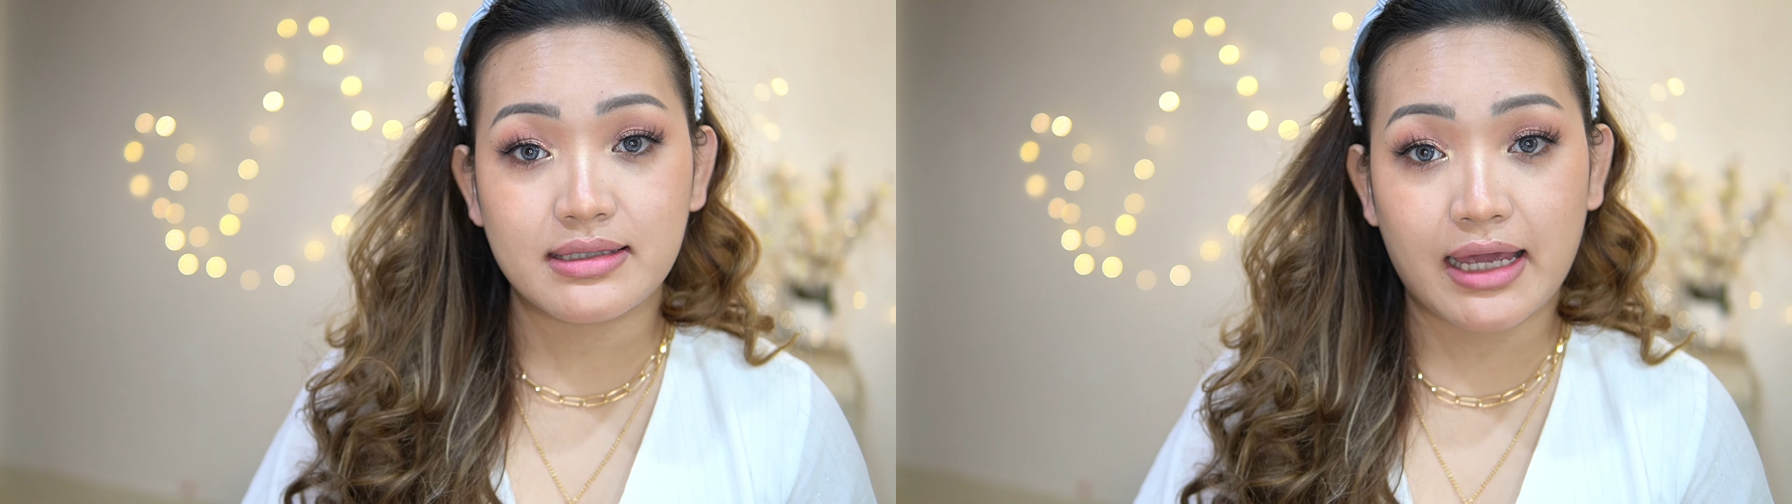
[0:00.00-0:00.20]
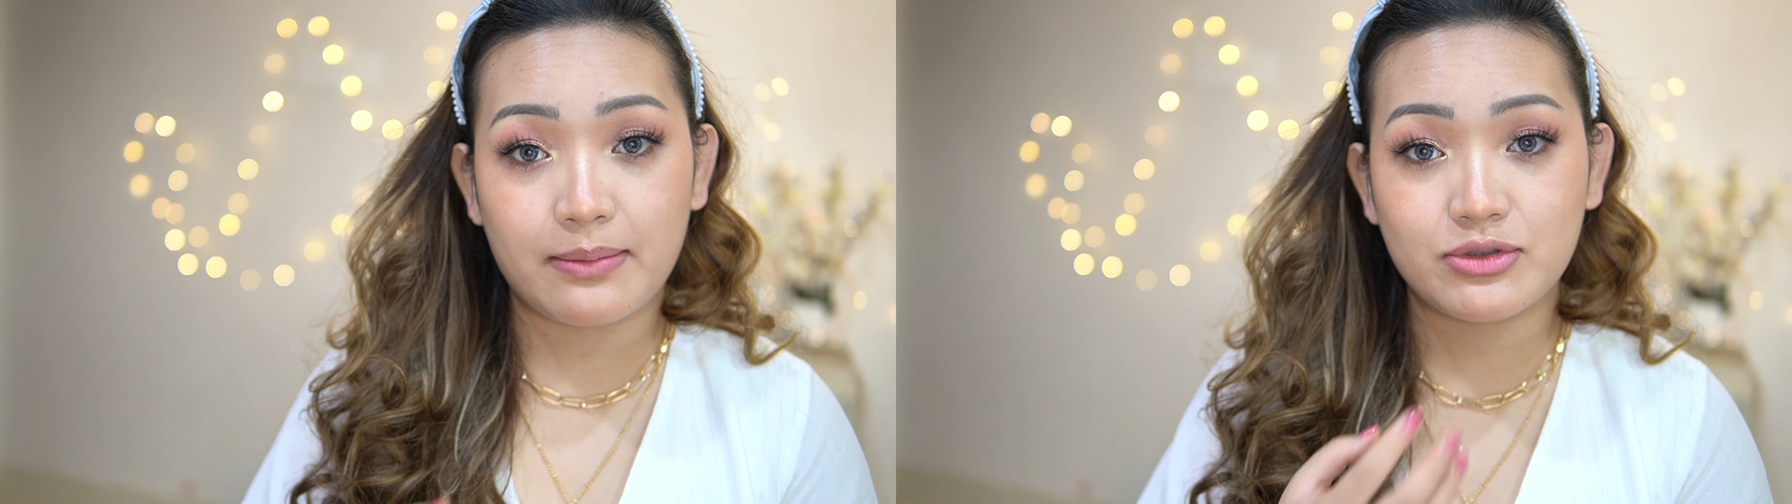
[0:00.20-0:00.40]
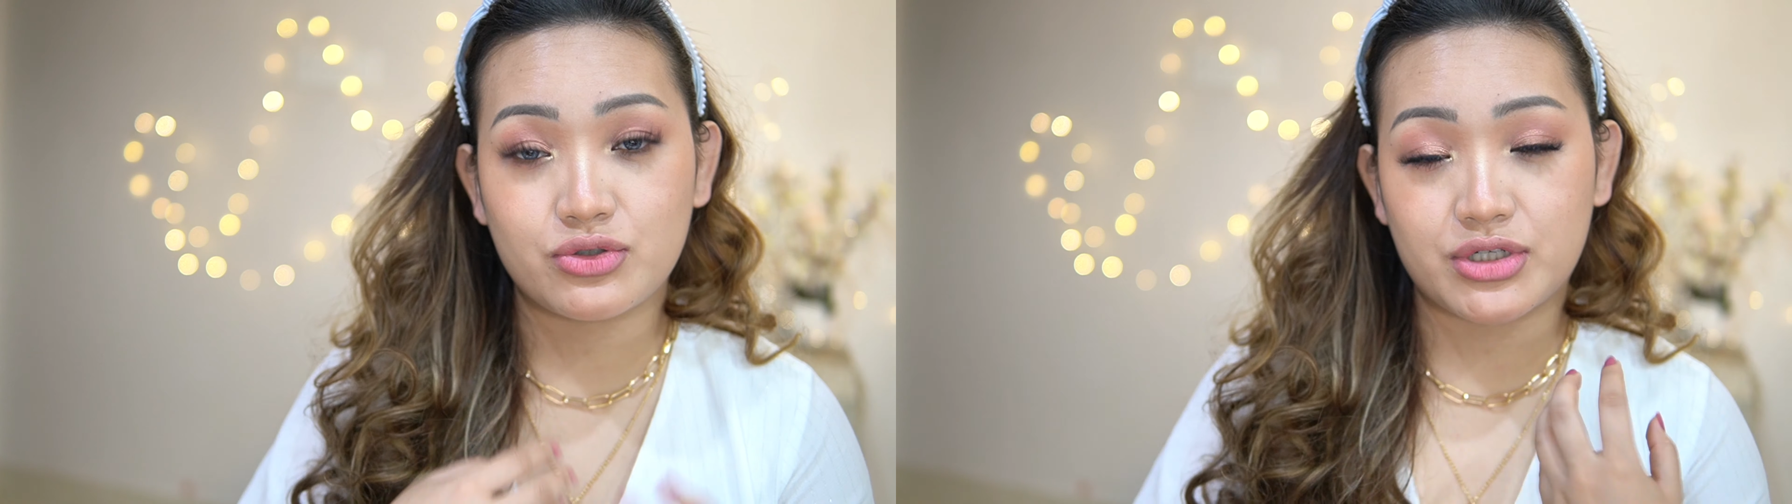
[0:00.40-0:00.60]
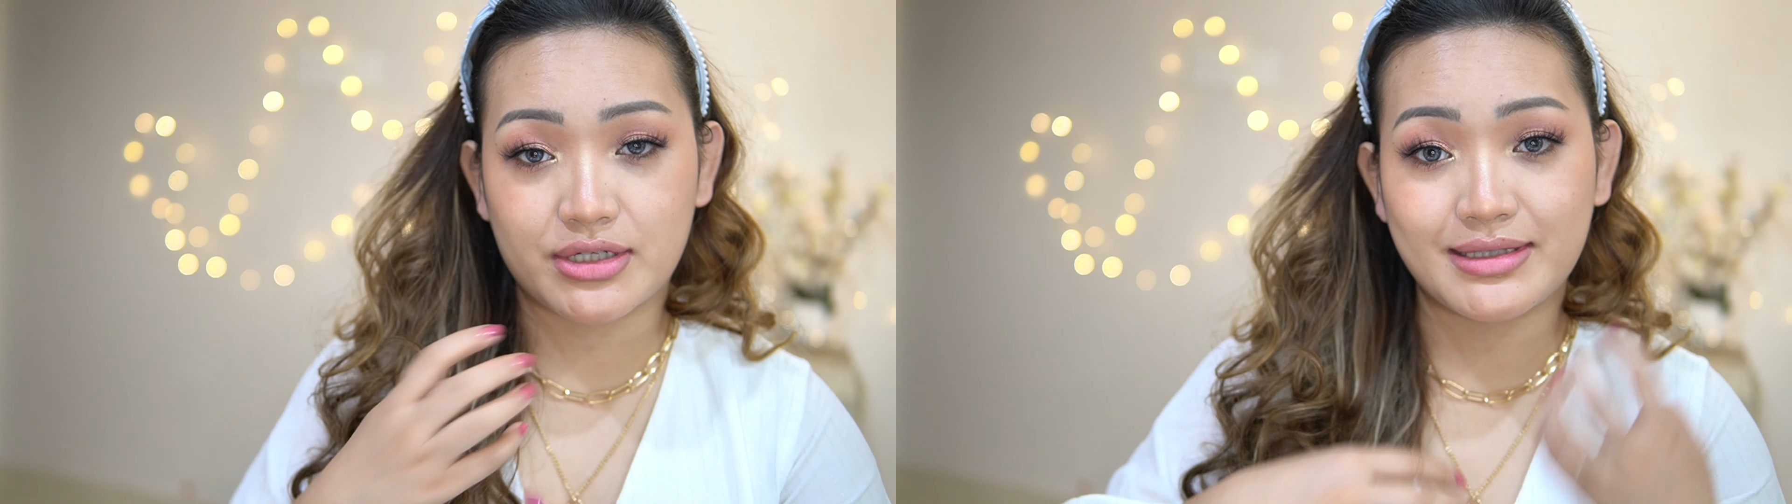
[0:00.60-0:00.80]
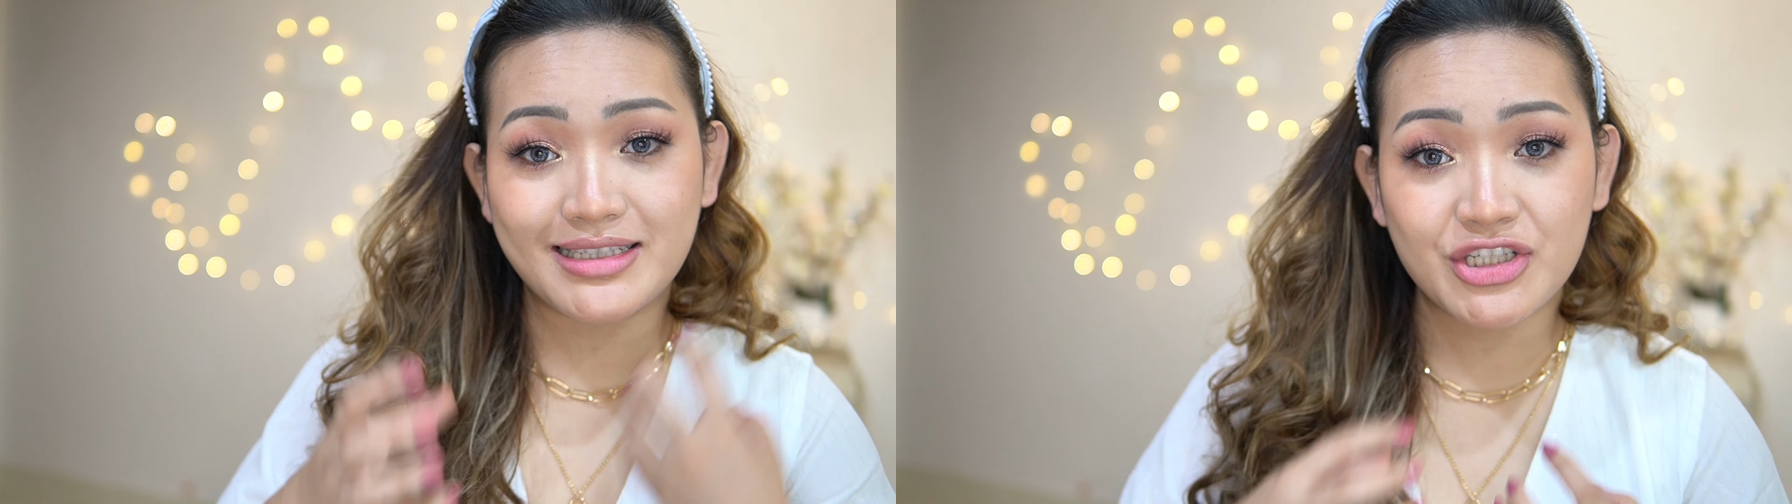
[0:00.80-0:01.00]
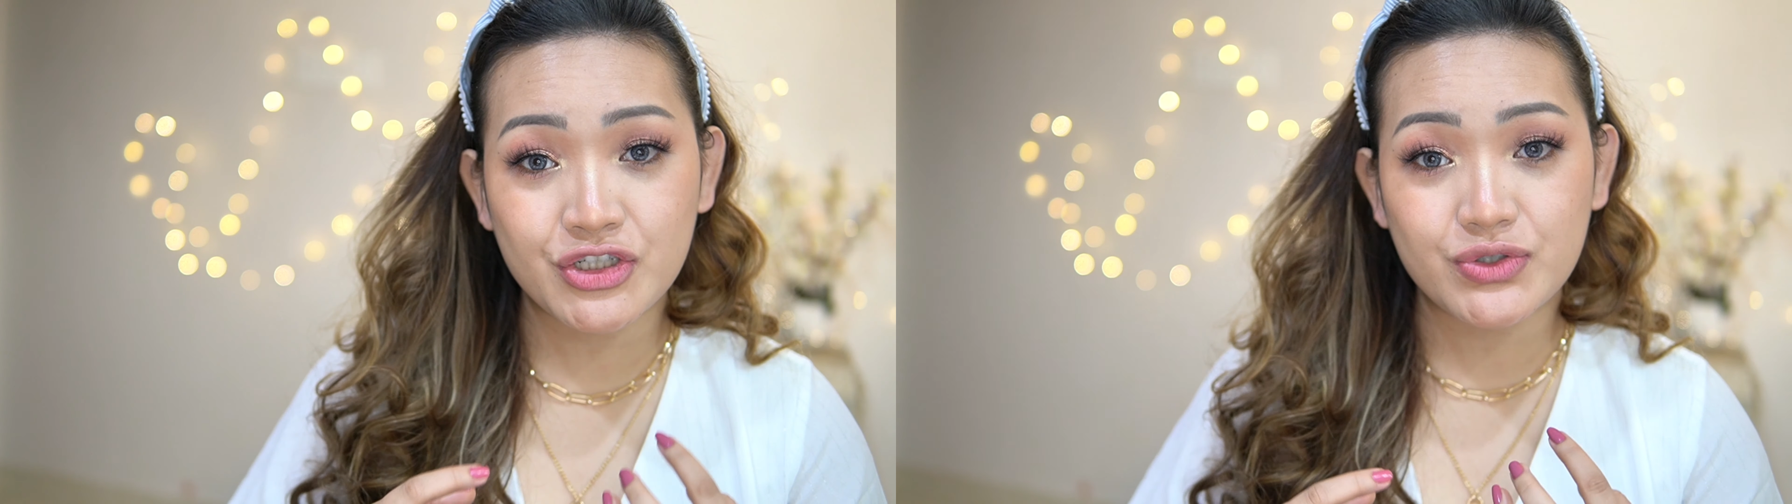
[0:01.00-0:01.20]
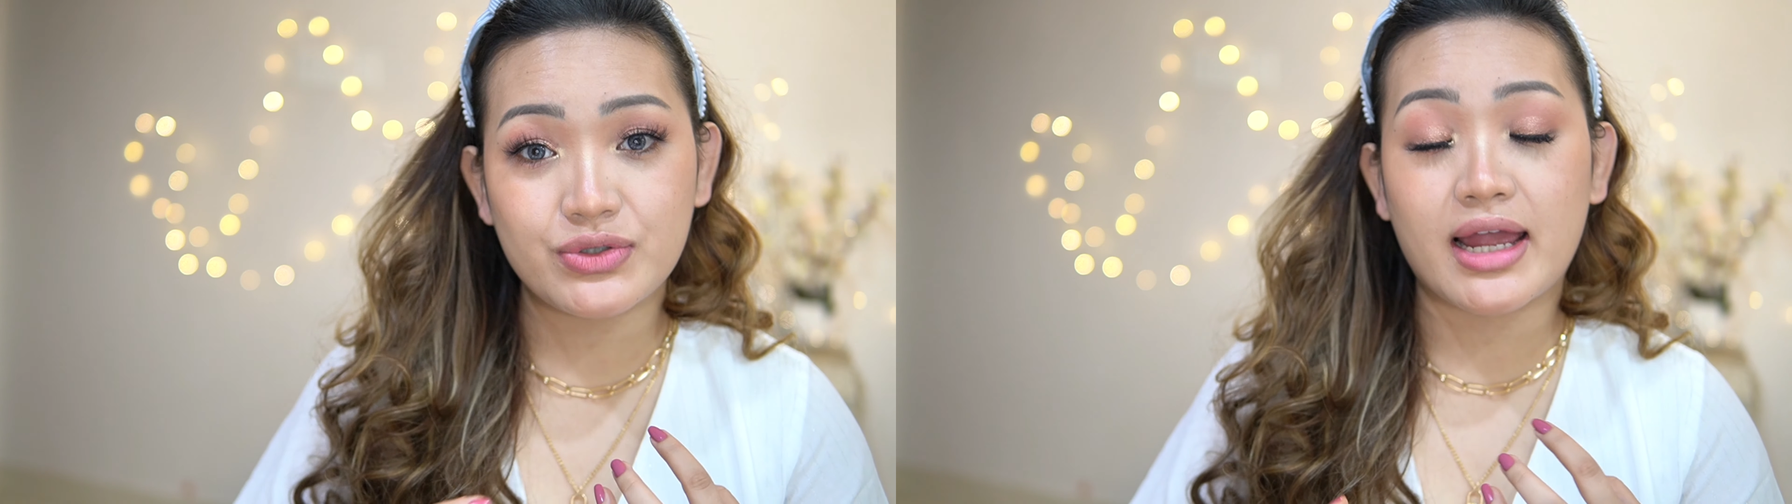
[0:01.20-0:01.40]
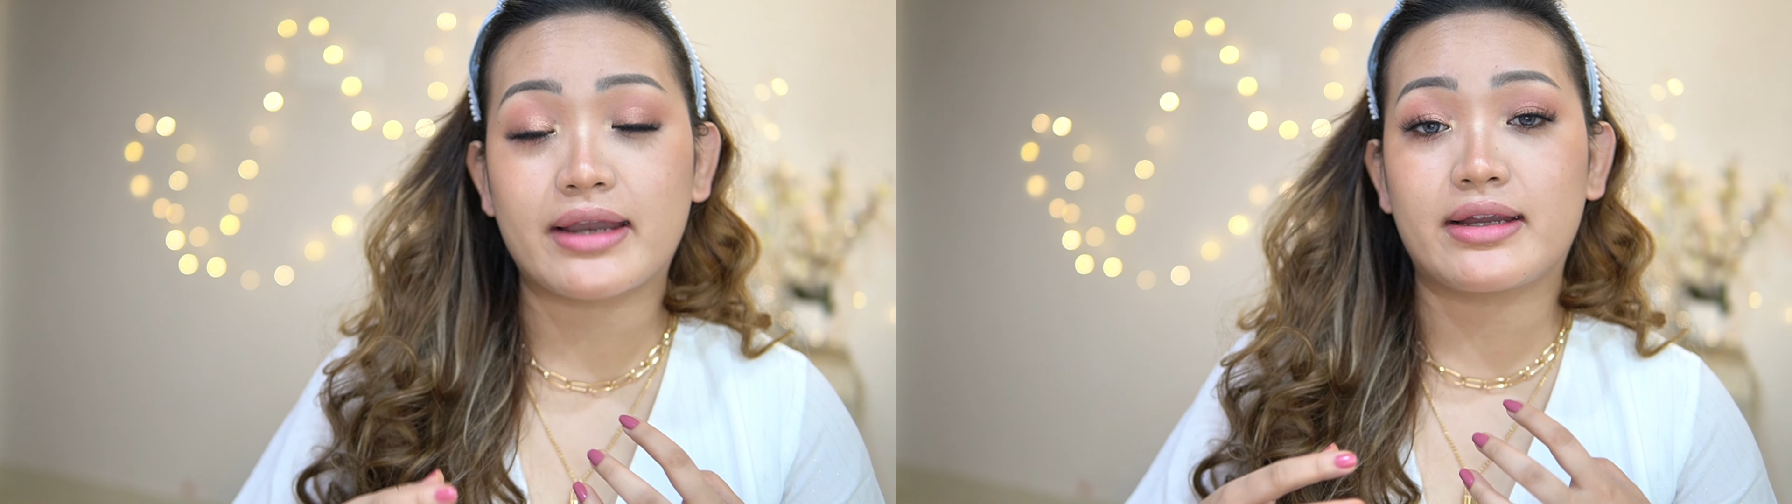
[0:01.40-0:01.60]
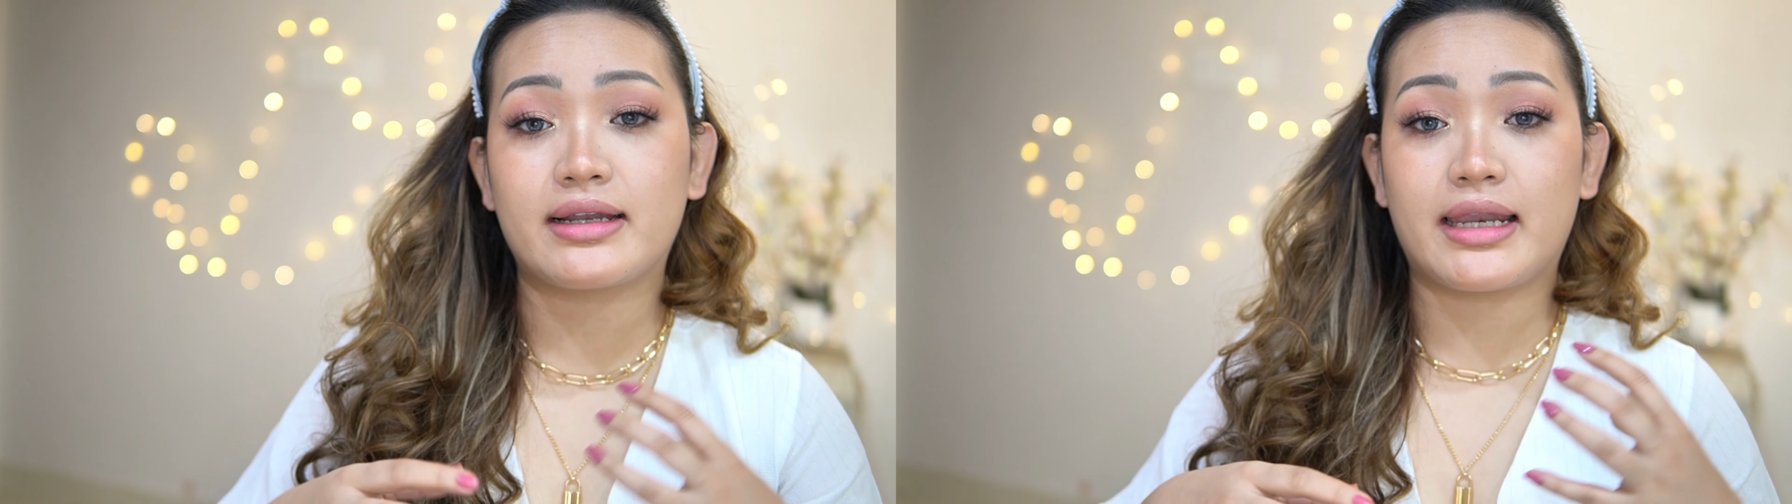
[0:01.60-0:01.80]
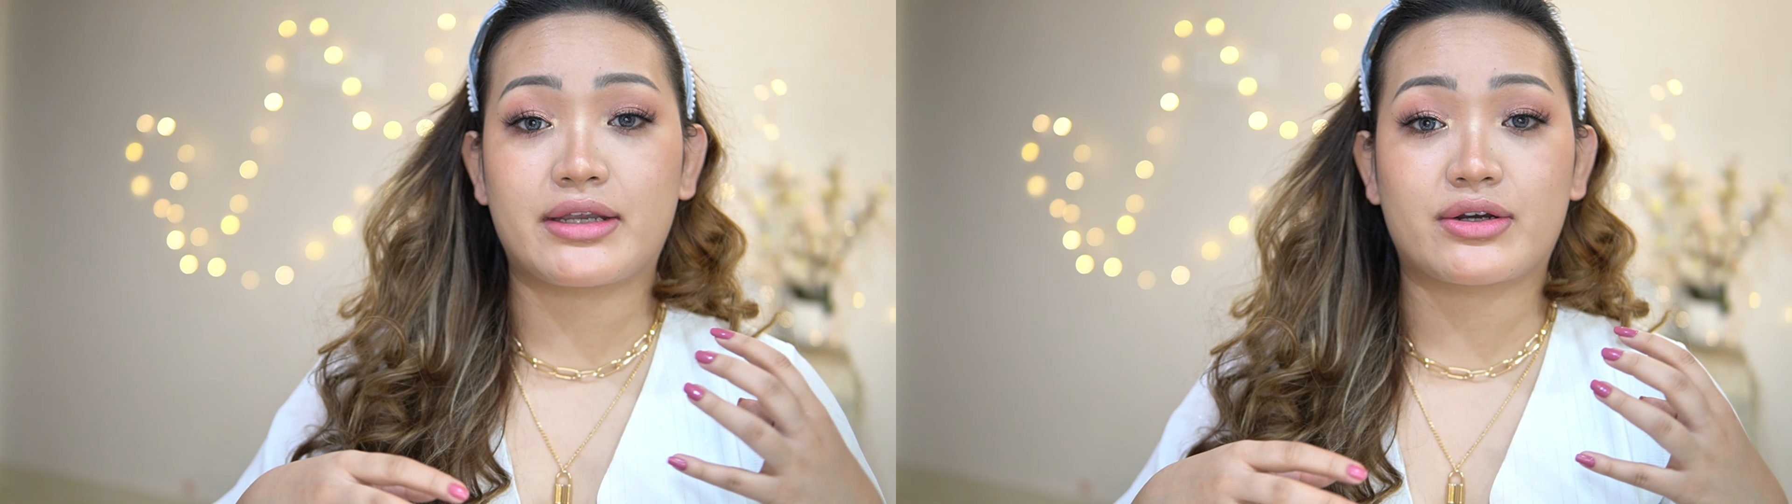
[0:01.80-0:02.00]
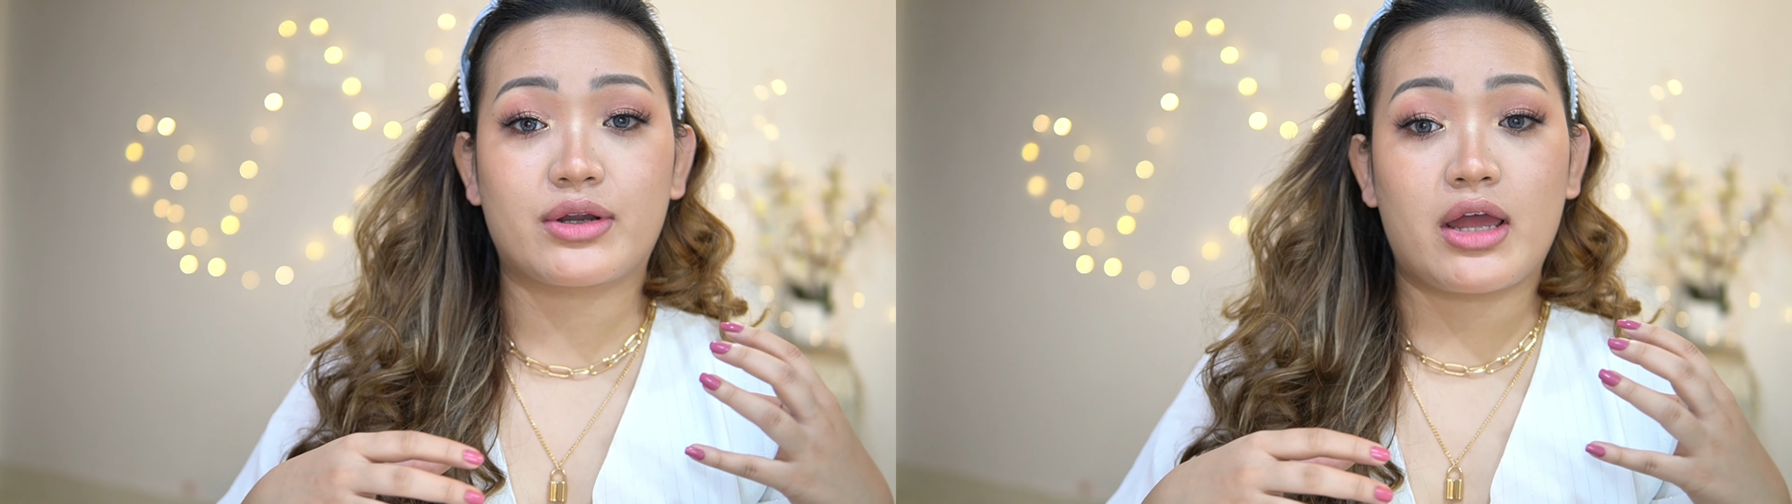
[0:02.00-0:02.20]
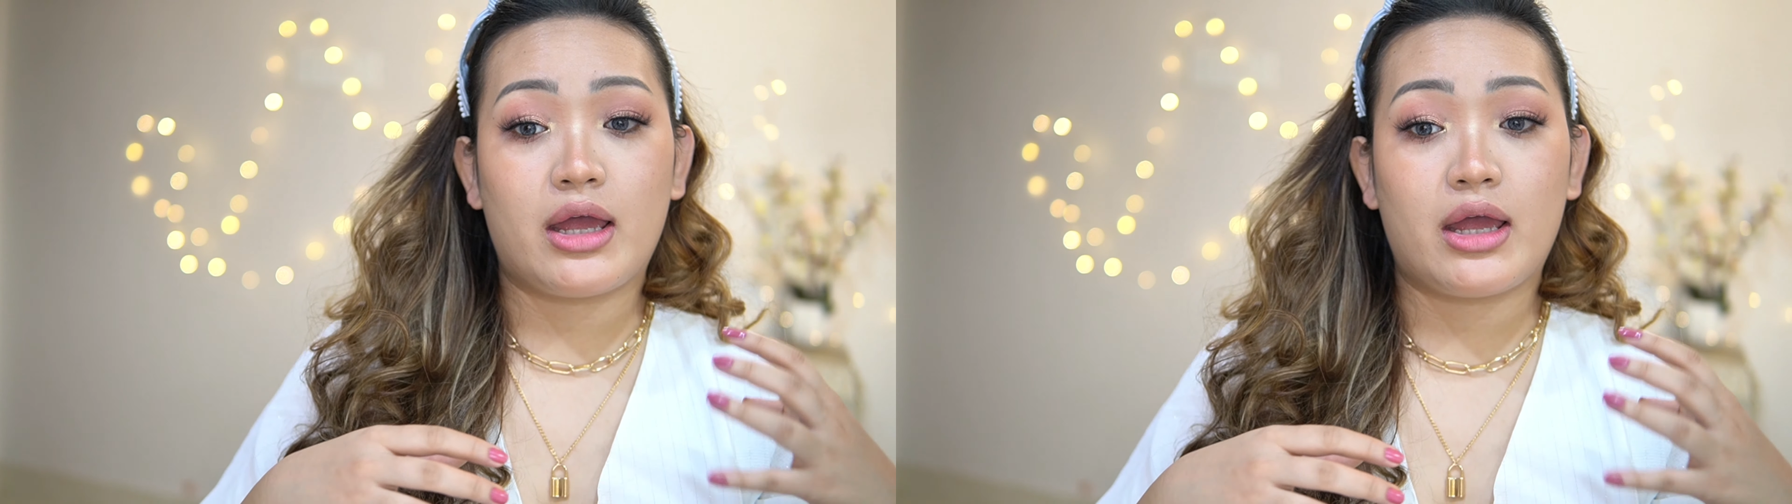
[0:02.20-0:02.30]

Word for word: came to your tissue, and then later